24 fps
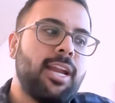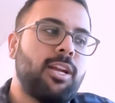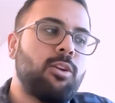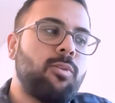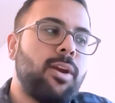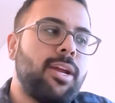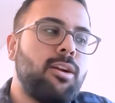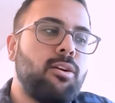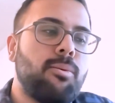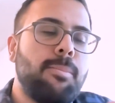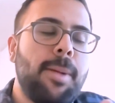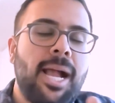
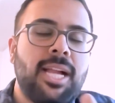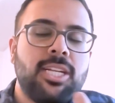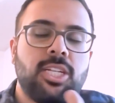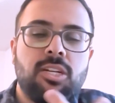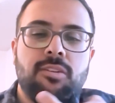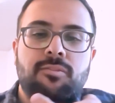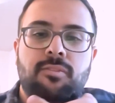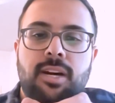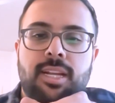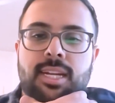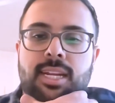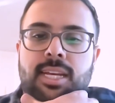greater matching
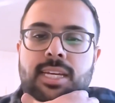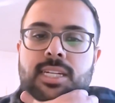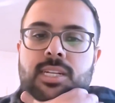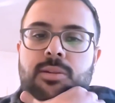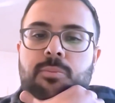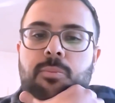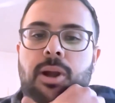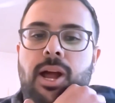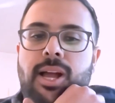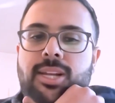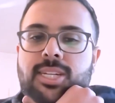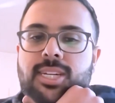funding to
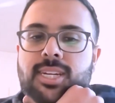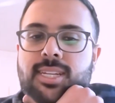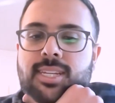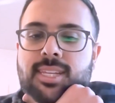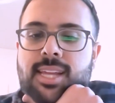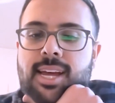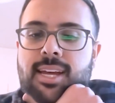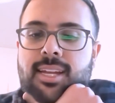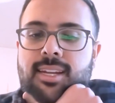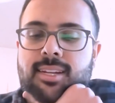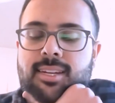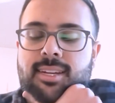projects
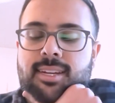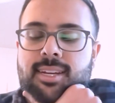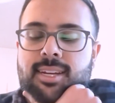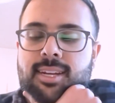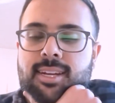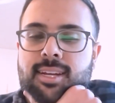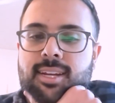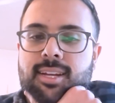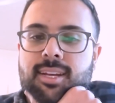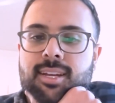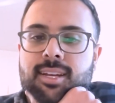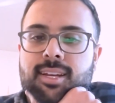that
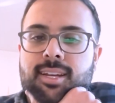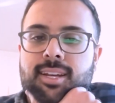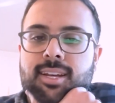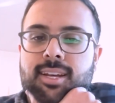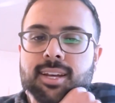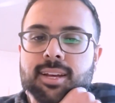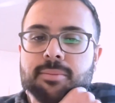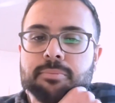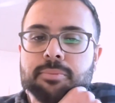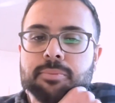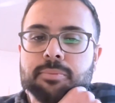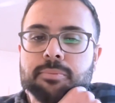
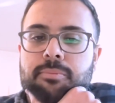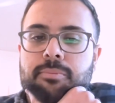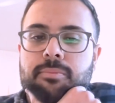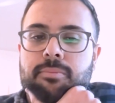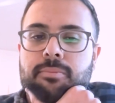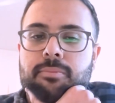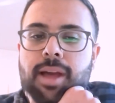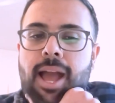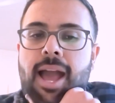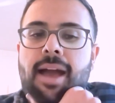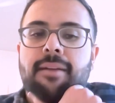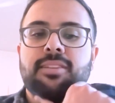
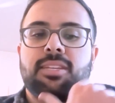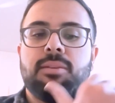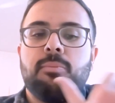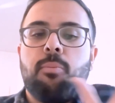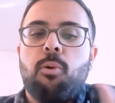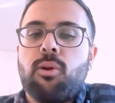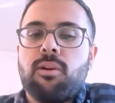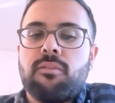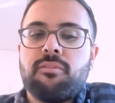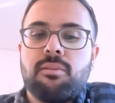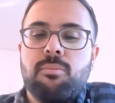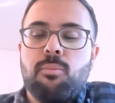have
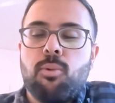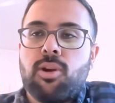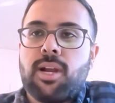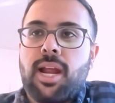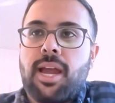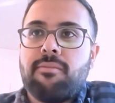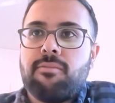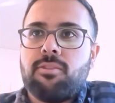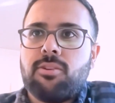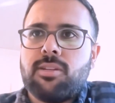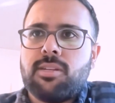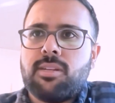support from more
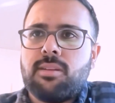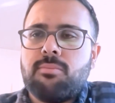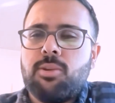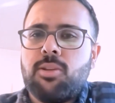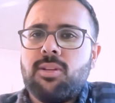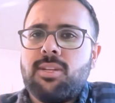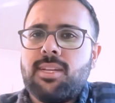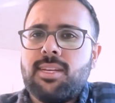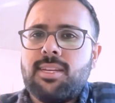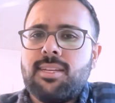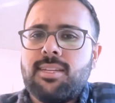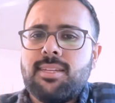diverse
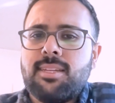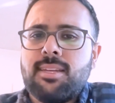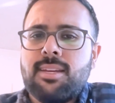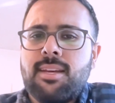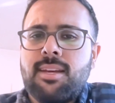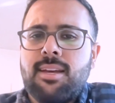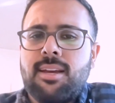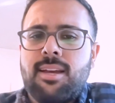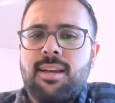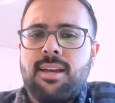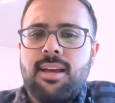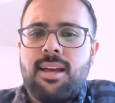communities.
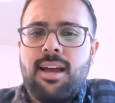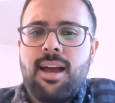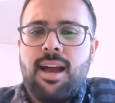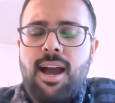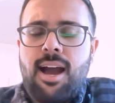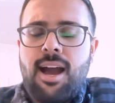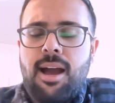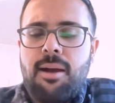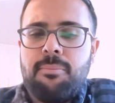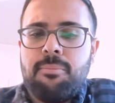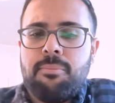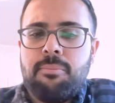
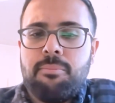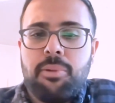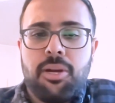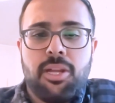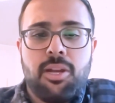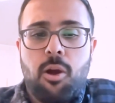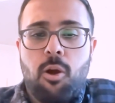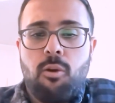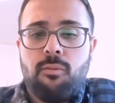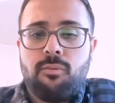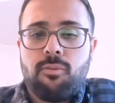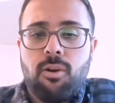
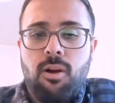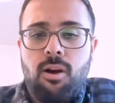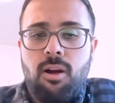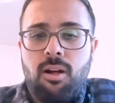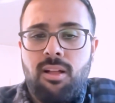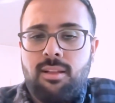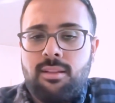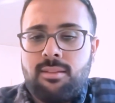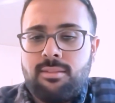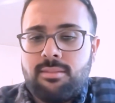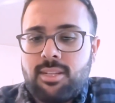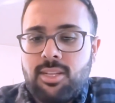But
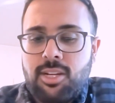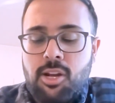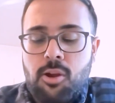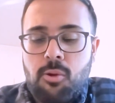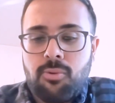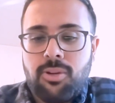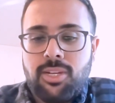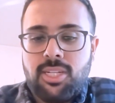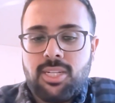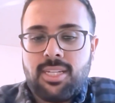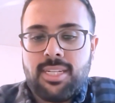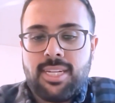overall,
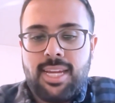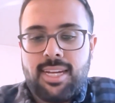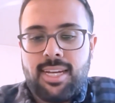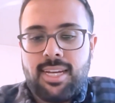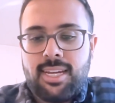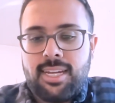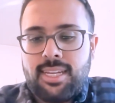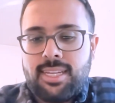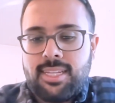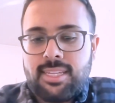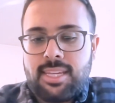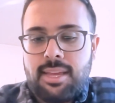Regen data
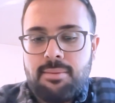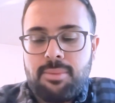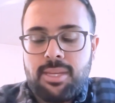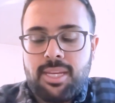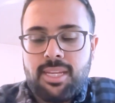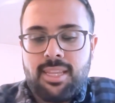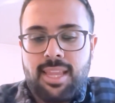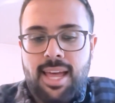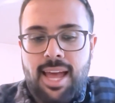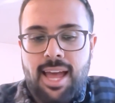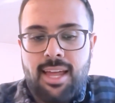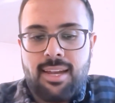is
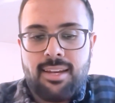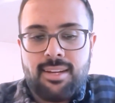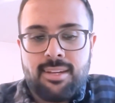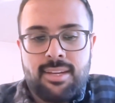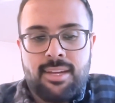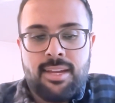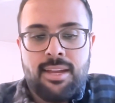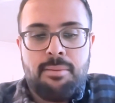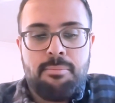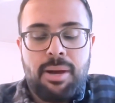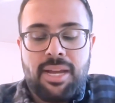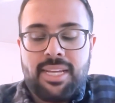something that
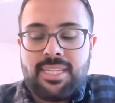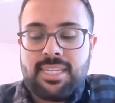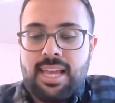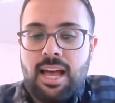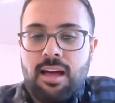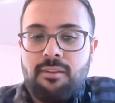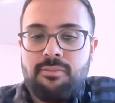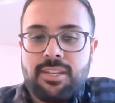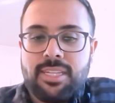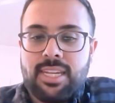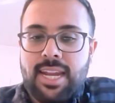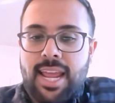
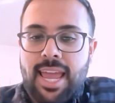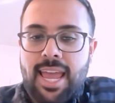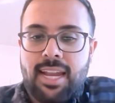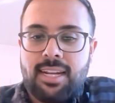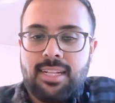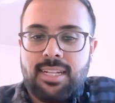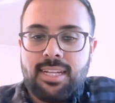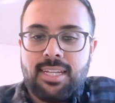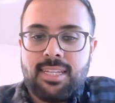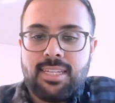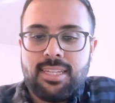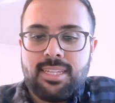myself as an
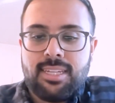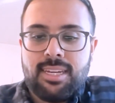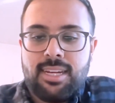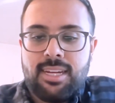analyst,